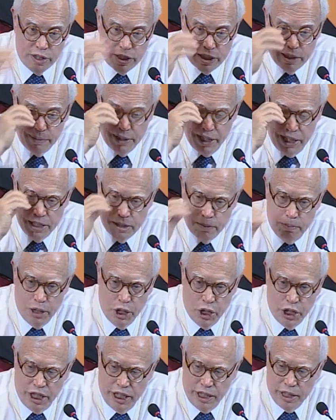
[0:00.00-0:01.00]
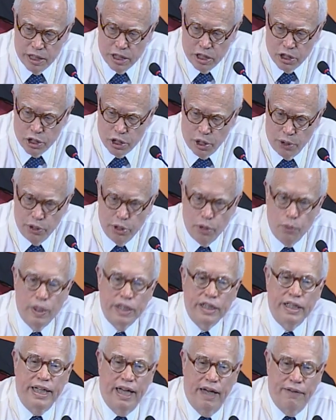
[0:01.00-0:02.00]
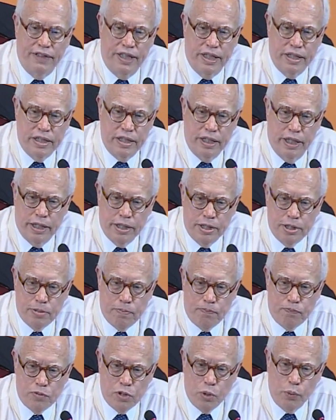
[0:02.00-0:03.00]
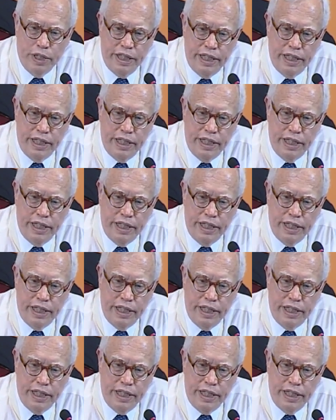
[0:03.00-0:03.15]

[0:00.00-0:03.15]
some of these abilities and show you what the evidence is. So we